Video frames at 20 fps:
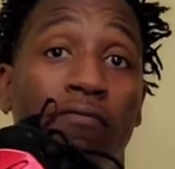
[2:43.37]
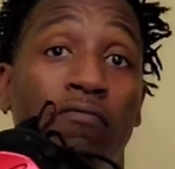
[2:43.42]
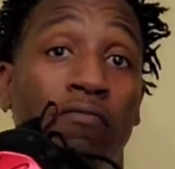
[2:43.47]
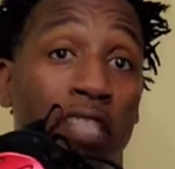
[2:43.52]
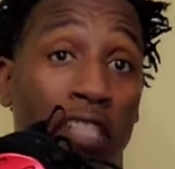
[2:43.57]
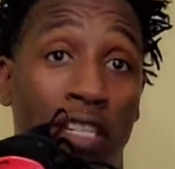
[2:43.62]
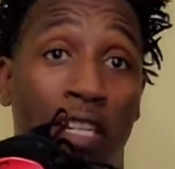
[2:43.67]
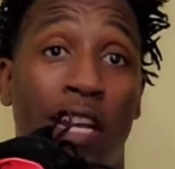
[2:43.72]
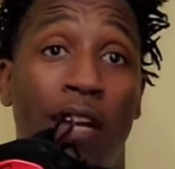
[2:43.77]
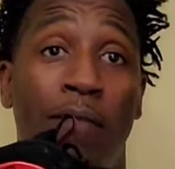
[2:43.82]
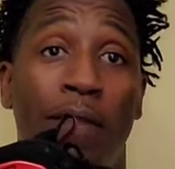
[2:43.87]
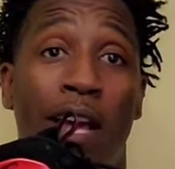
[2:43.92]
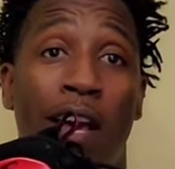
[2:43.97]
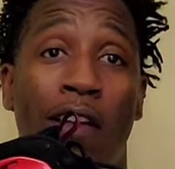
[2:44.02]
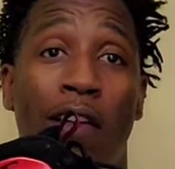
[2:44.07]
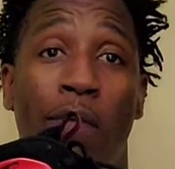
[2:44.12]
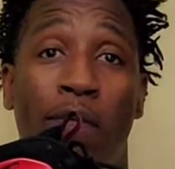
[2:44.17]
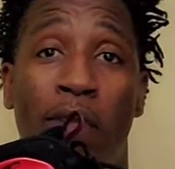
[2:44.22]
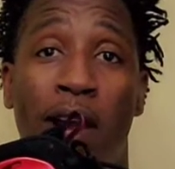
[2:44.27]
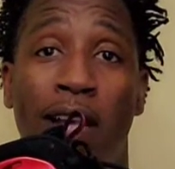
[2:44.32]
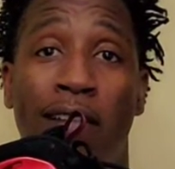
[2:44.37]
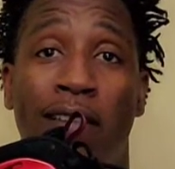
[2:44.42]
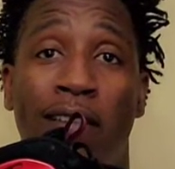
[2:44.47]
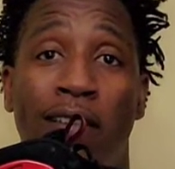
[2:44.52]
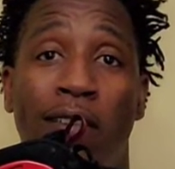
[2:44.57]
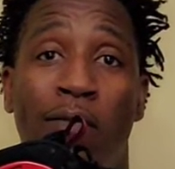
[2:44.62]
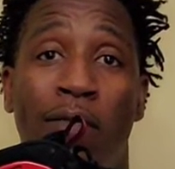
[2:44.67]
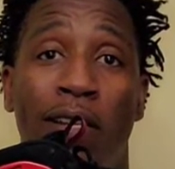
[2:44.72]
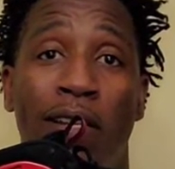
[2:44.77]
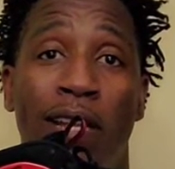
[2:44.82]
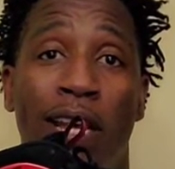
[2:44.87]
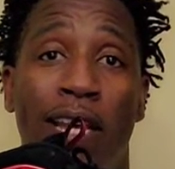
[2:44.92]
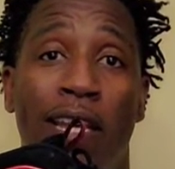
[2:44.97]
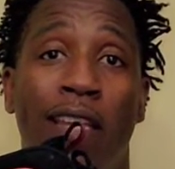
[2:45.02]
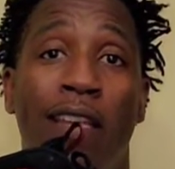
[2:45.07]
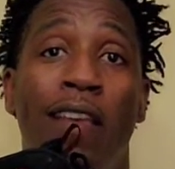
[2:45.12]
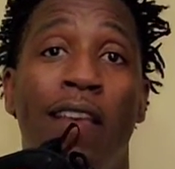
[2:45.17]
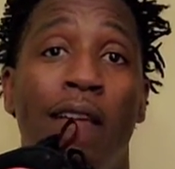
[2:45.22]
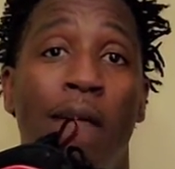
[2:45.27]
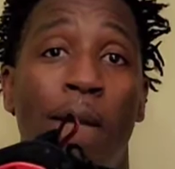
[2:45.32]
need to come down in price a little bit,
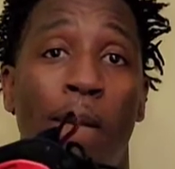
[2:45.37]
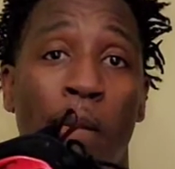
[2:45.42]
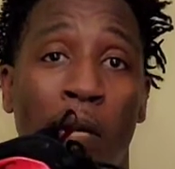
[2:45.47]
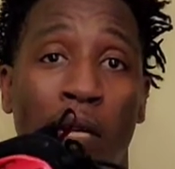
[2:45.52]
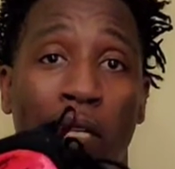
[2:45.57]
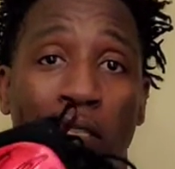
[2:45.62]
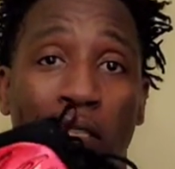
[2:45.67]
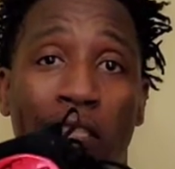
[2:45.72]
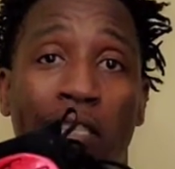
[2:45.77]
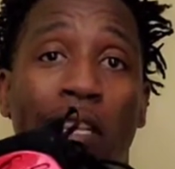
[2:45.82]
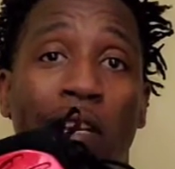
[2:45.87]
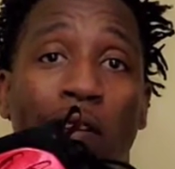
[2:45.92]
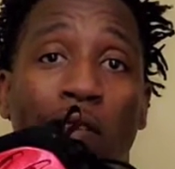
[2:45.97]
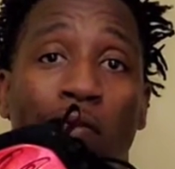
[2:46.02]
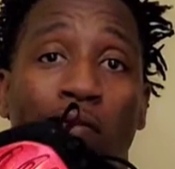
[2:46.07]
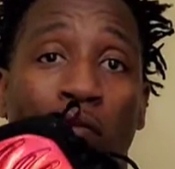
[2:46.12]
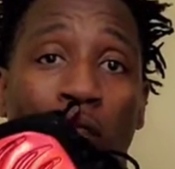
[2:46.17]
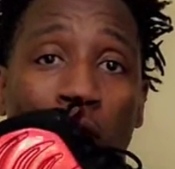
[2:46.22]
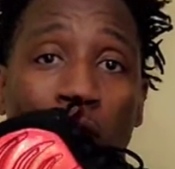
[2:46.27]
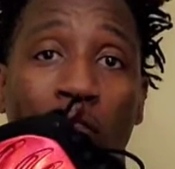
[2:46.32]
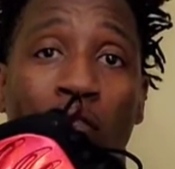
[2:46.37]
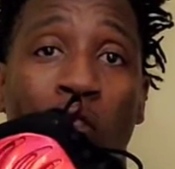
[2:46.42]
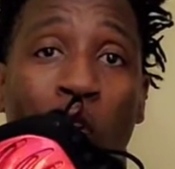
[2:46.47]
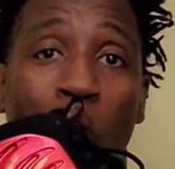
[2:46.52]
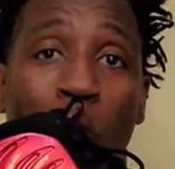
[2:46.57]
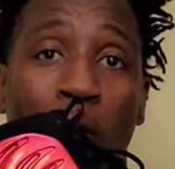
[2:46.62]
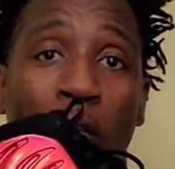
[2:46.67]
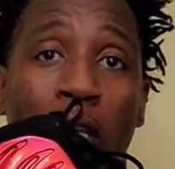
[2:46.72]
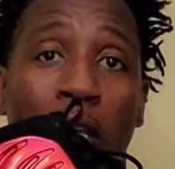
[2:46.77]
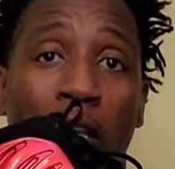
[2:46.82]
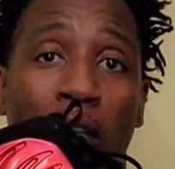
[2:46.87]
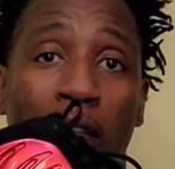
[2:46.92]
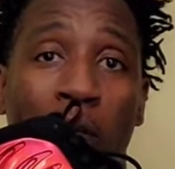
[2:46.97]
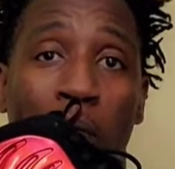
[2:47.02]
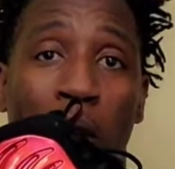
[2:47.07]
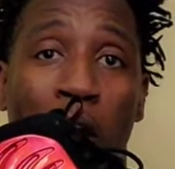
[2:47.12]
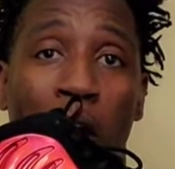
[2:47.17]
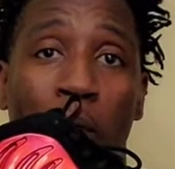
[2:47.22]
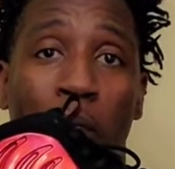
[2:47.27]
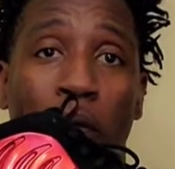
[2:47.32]
Nike, but still dope kicks in
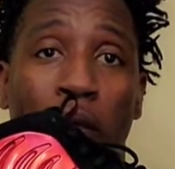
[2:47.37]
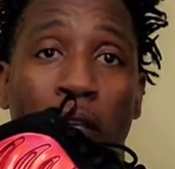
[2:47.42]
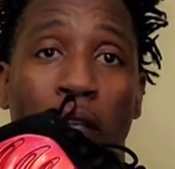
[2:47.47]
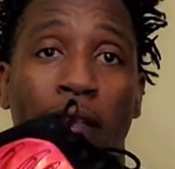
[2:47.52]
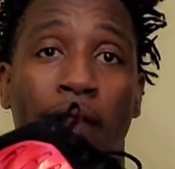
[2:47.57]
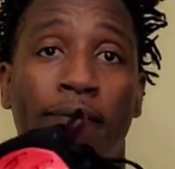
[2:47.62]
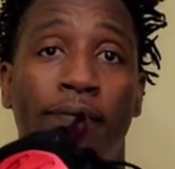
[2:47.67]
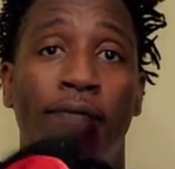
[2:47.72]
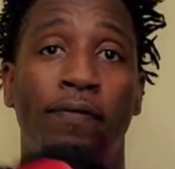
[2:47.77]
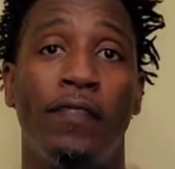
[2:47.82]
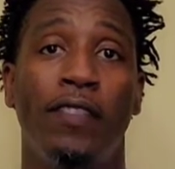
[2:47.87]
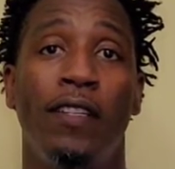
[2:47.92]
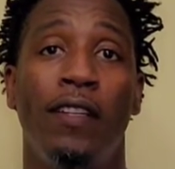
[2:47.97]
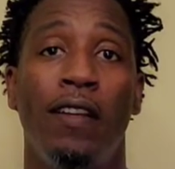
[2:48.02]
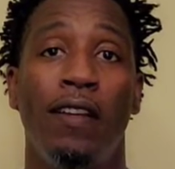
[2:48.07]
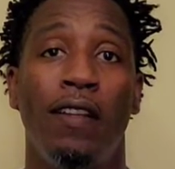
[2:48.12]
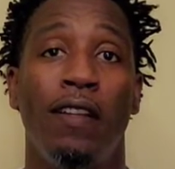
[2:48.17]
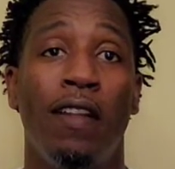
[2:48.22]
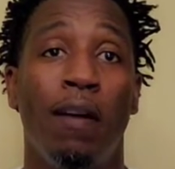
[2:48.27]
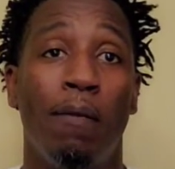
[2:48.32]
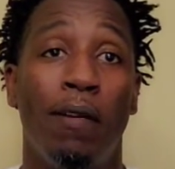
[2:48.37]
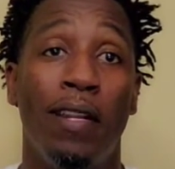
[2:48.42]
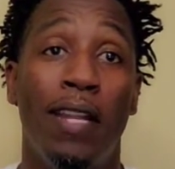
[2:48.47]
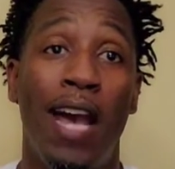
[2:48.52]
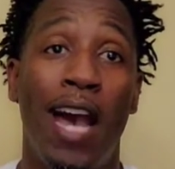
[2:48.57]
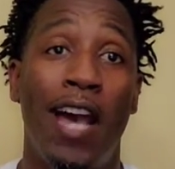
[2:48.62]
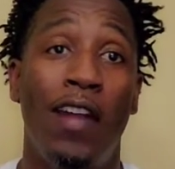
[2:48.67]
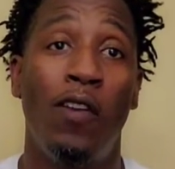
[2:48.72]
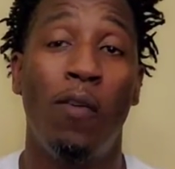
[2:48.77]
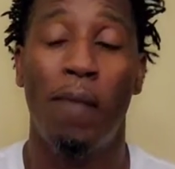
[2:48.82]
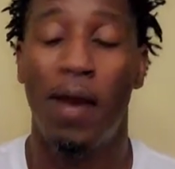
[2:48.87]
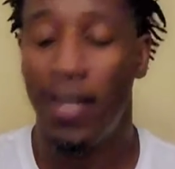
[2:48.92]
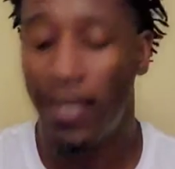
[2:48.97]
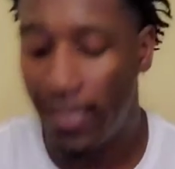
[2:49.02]
my opinion. Number 9 on my